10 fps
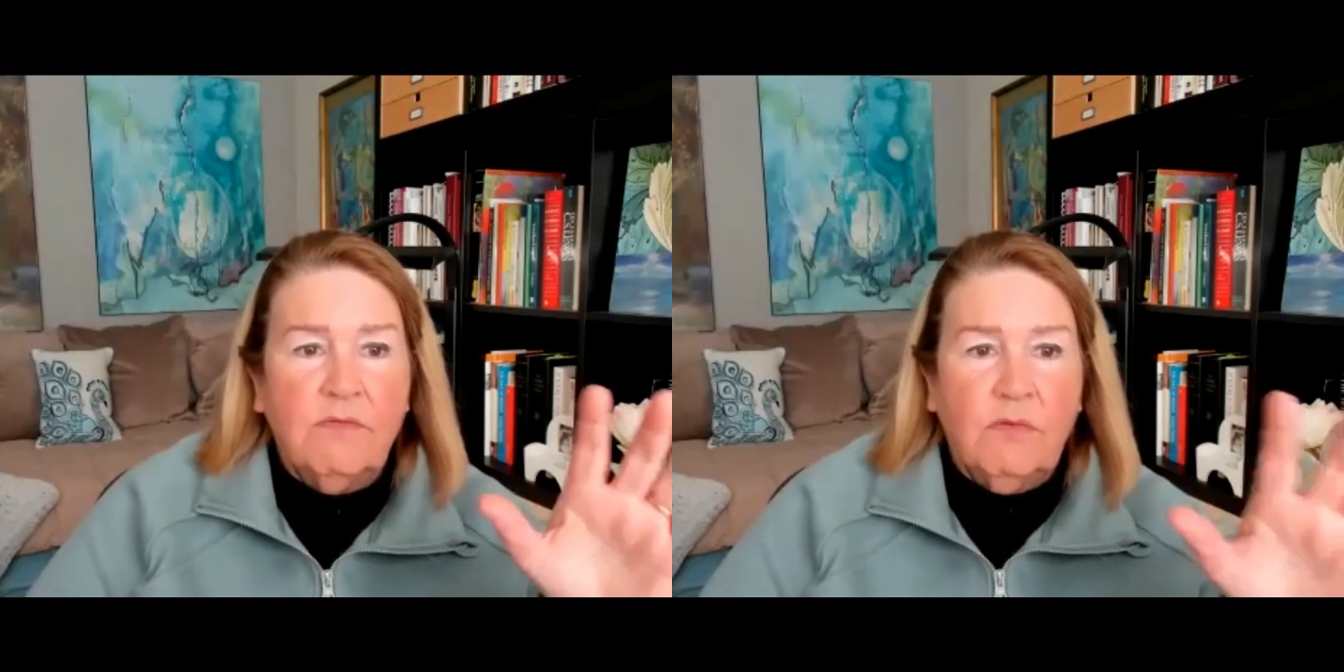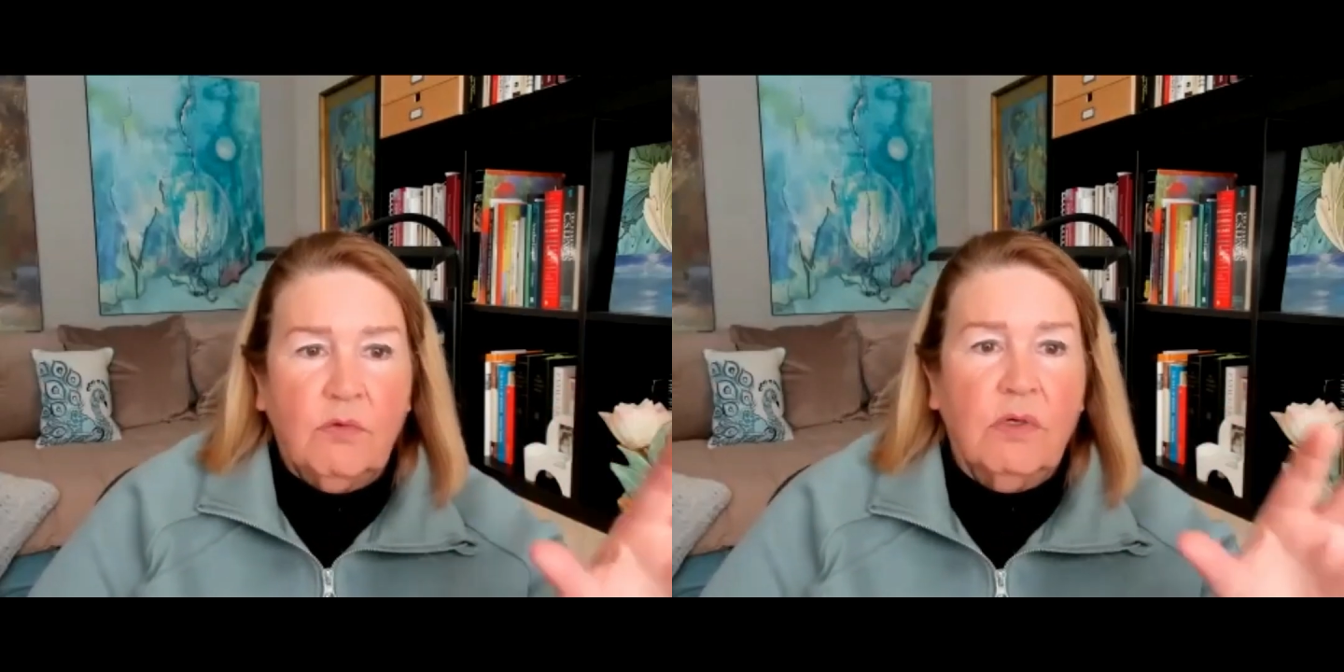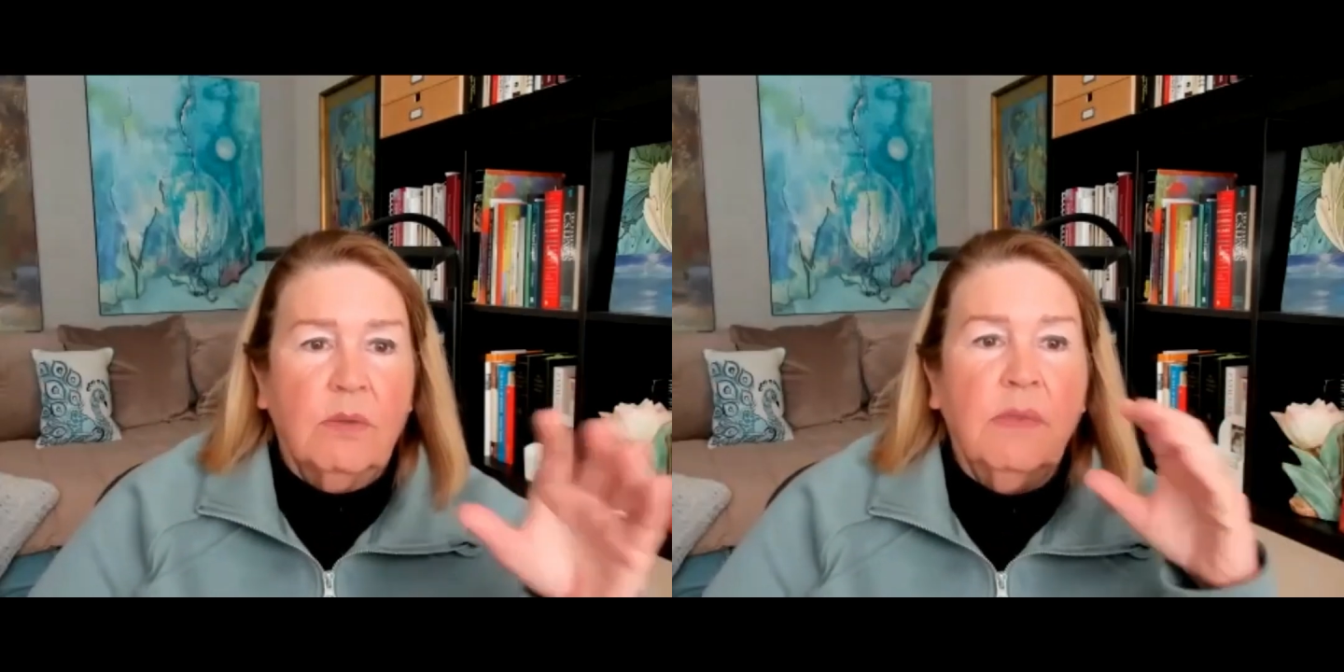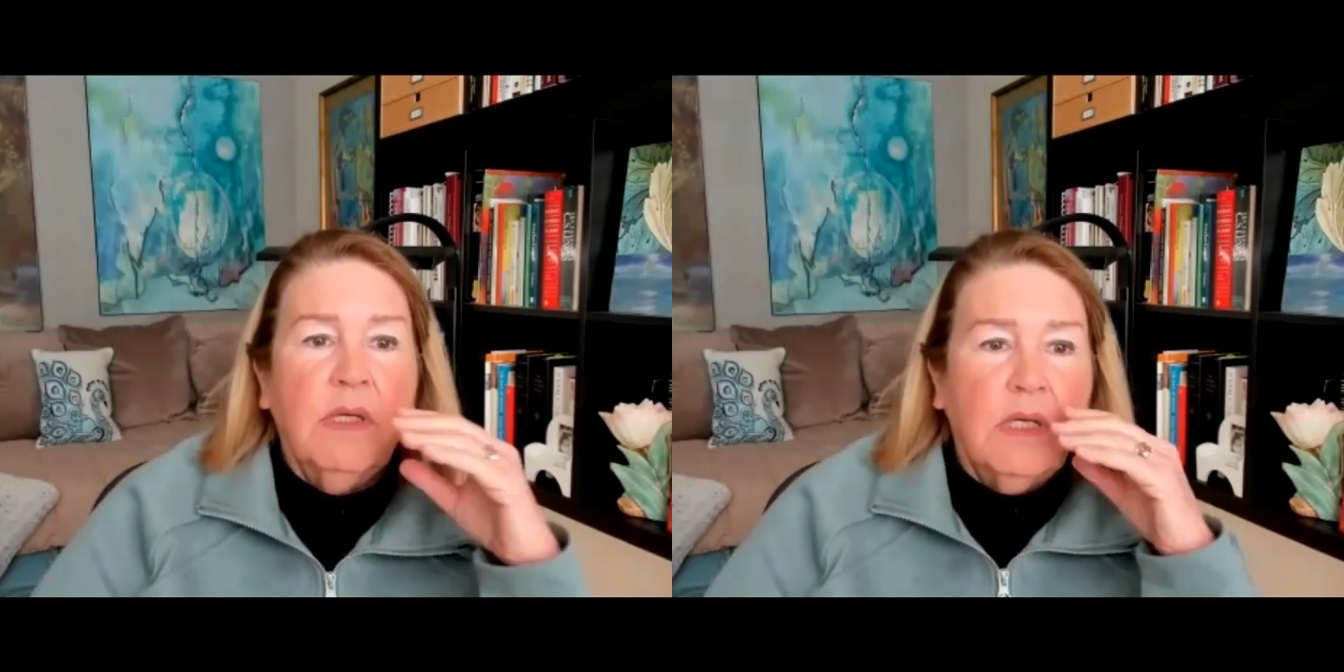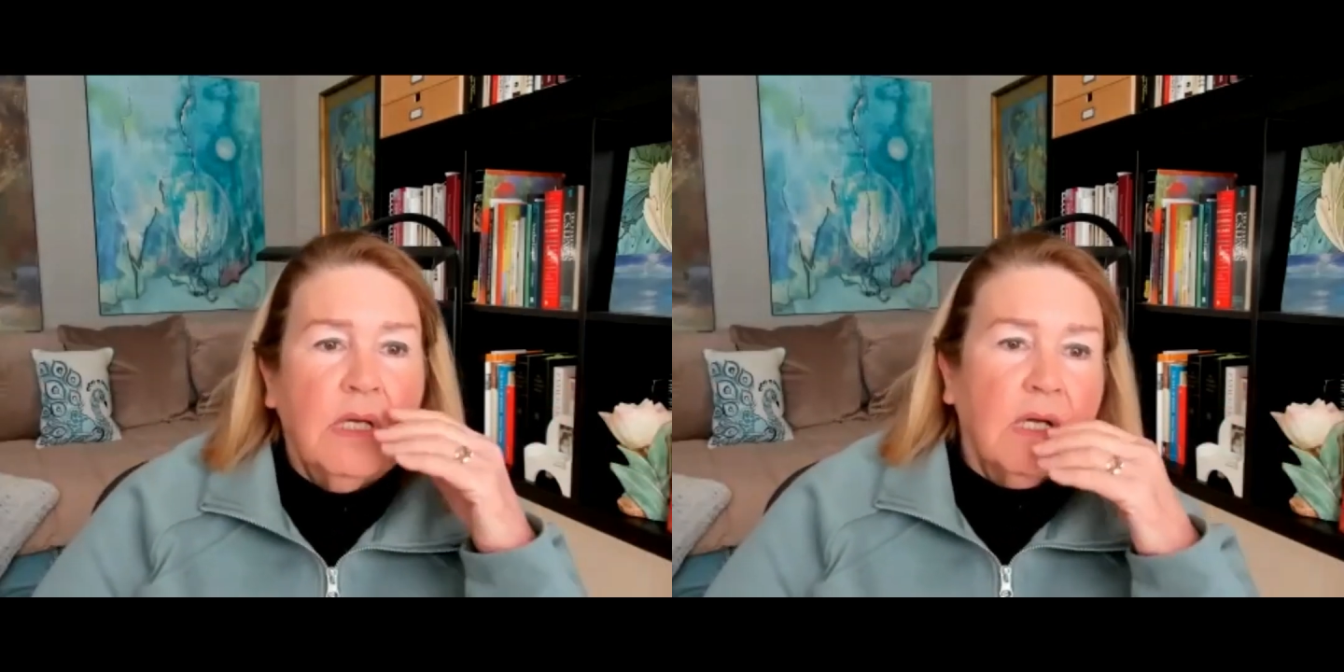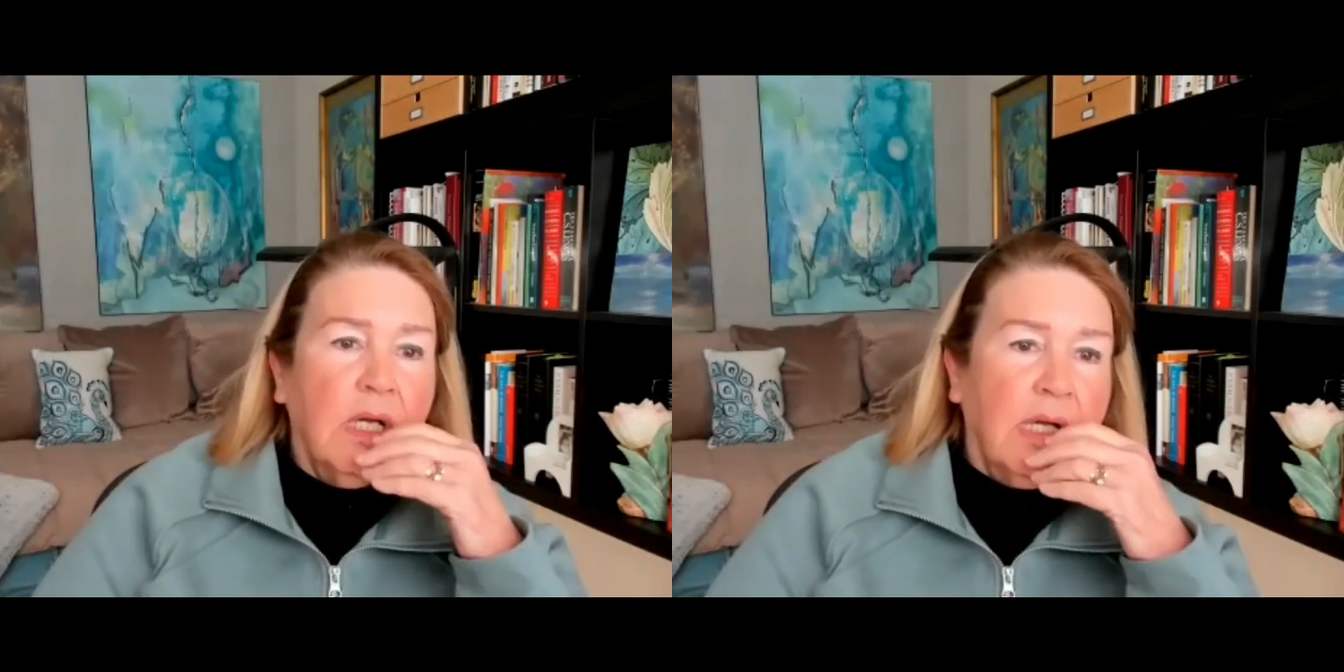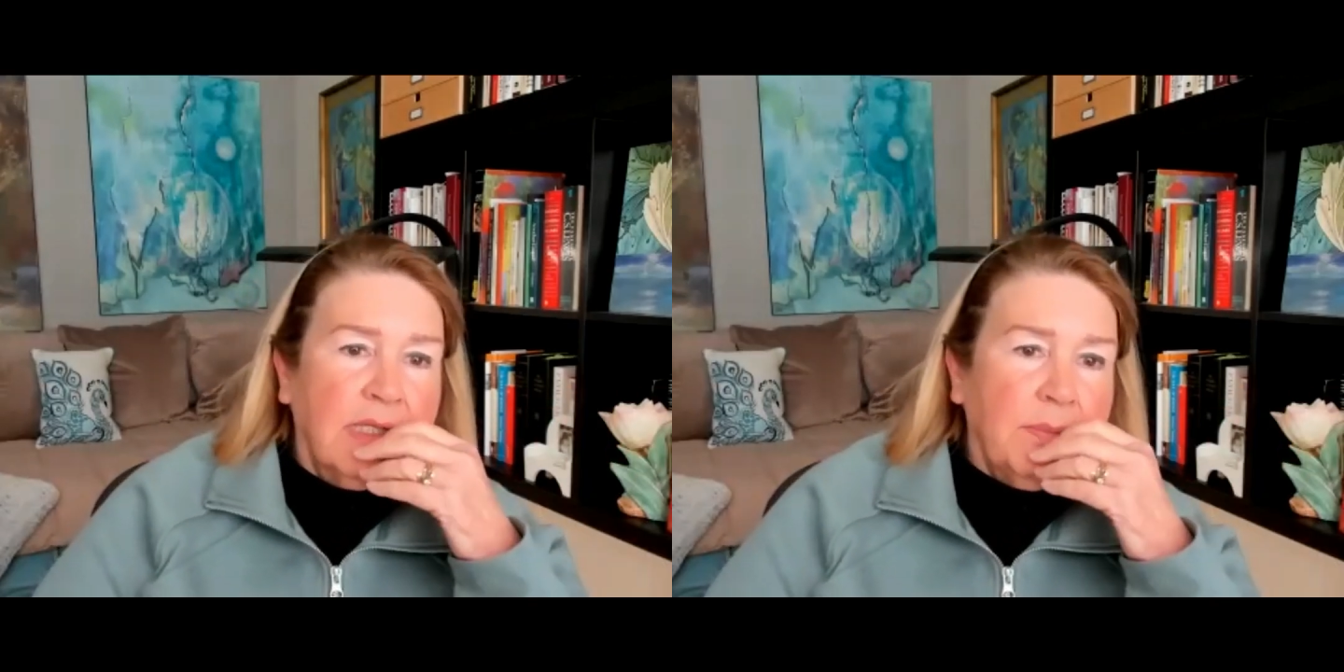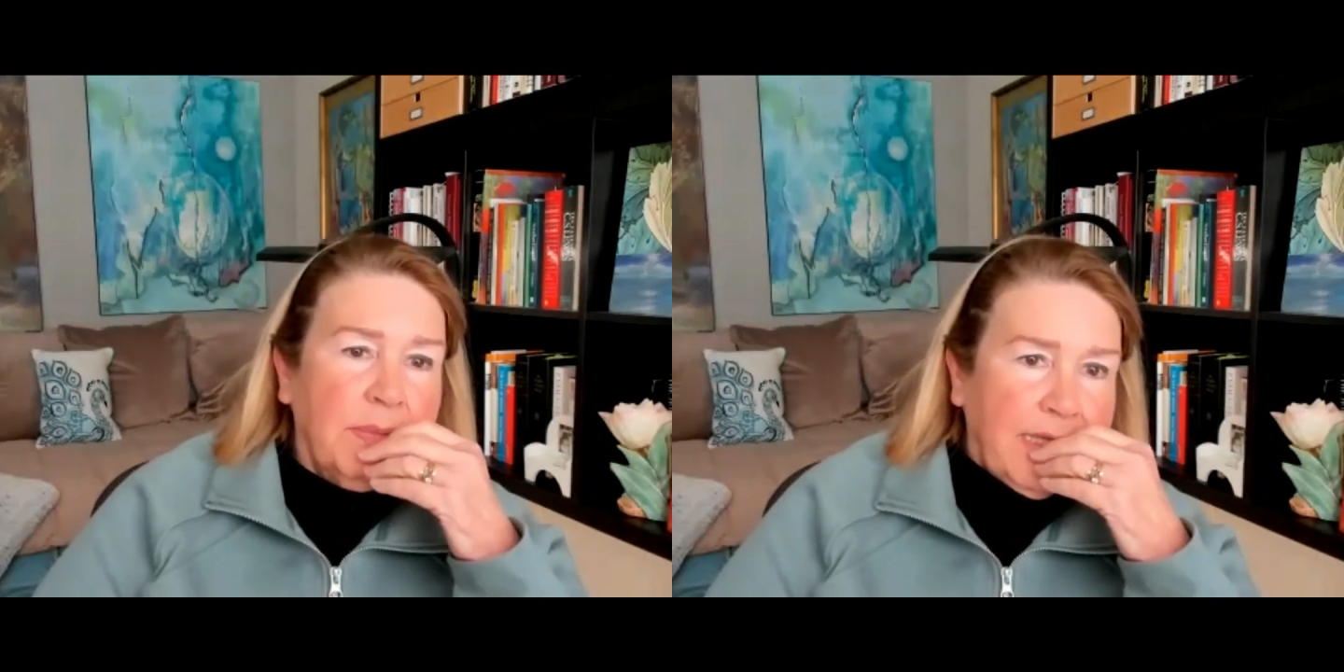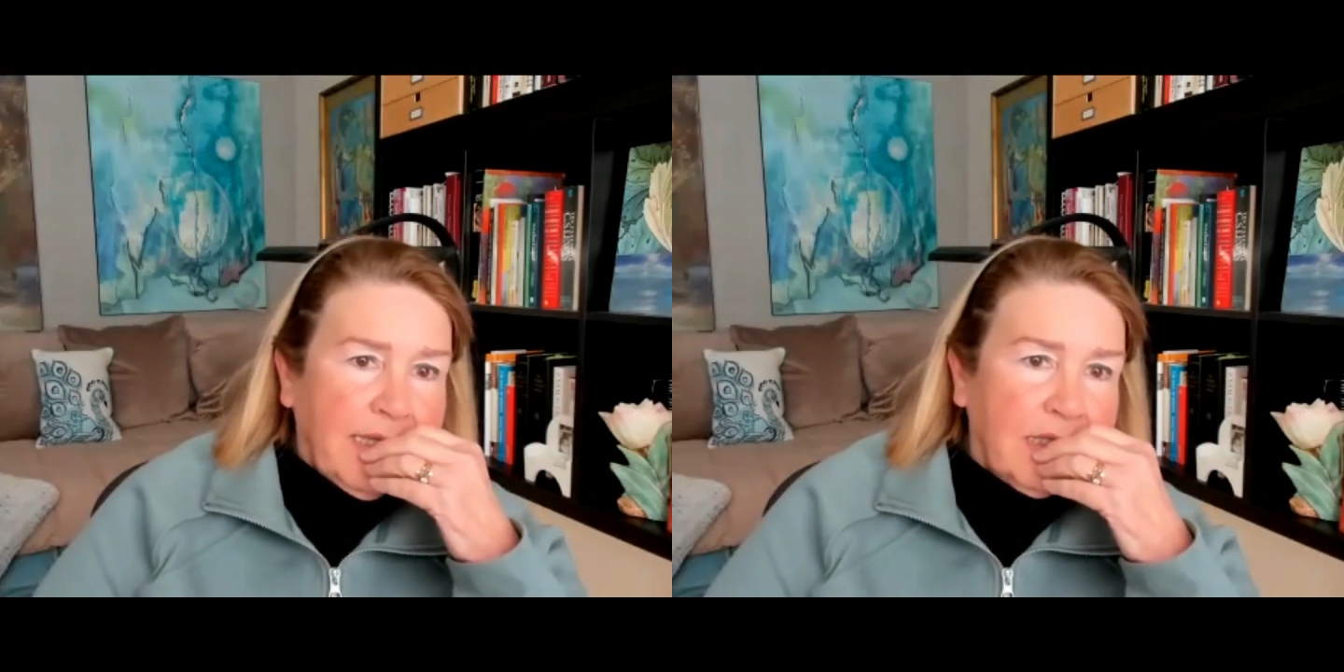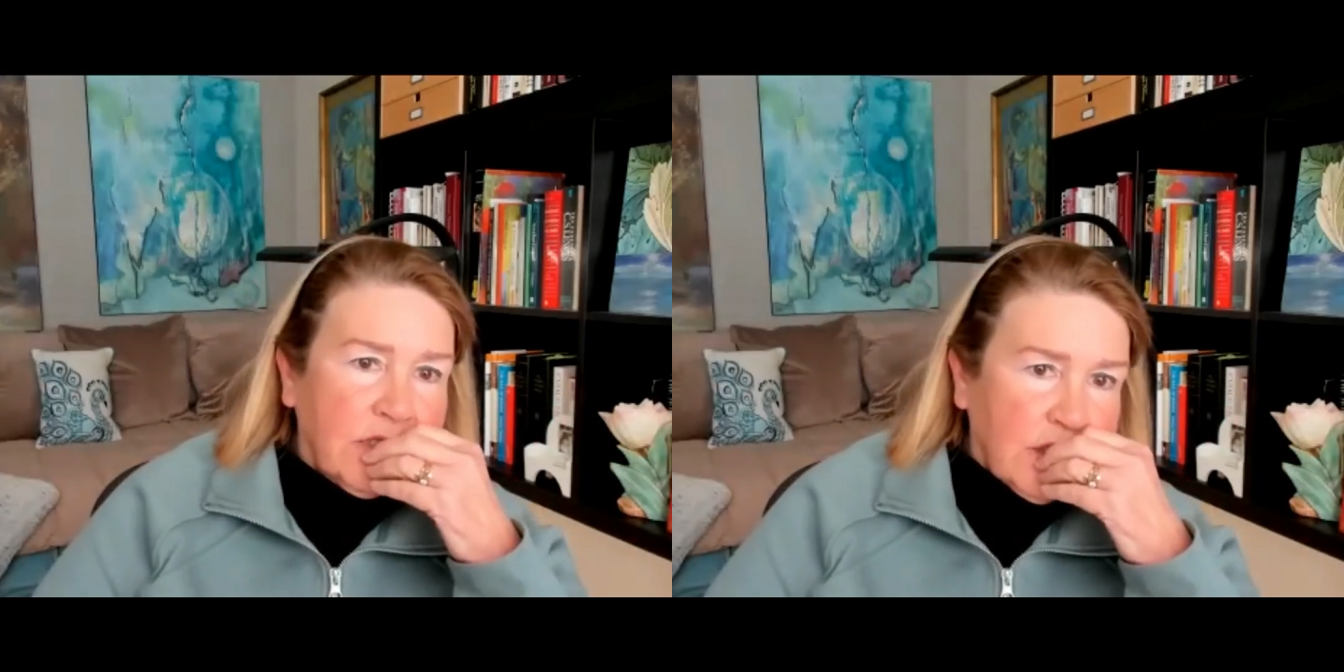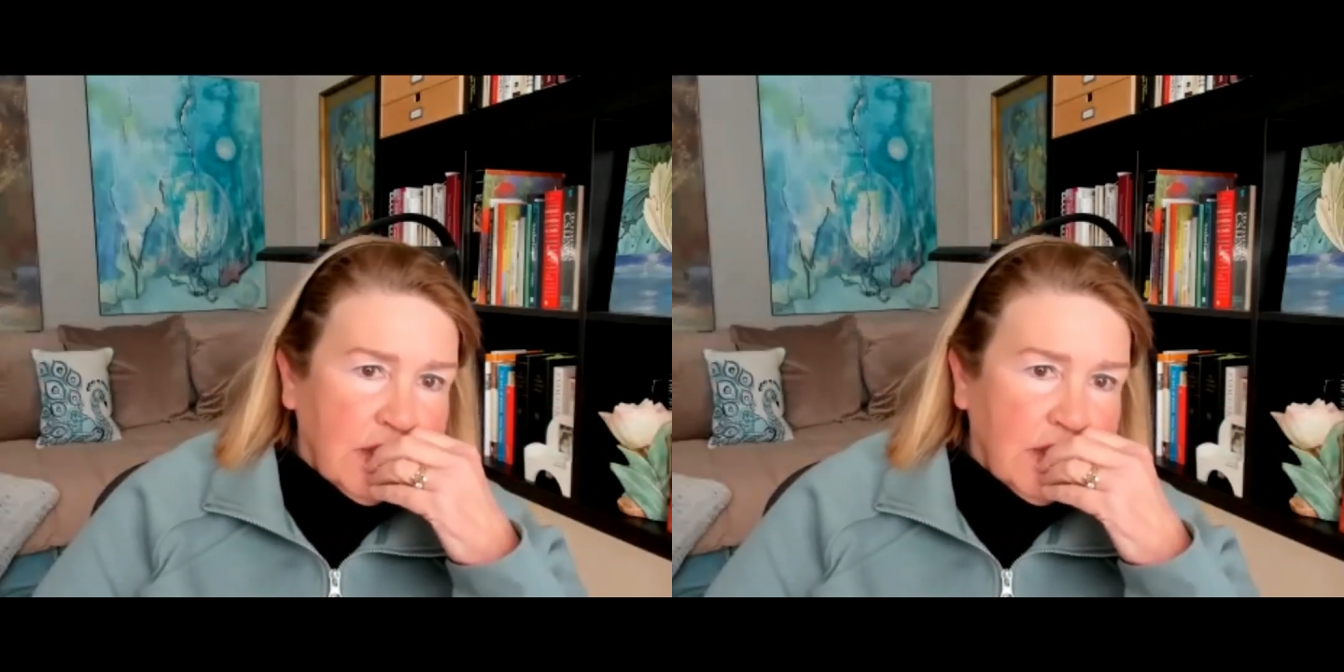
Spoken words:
form on the page.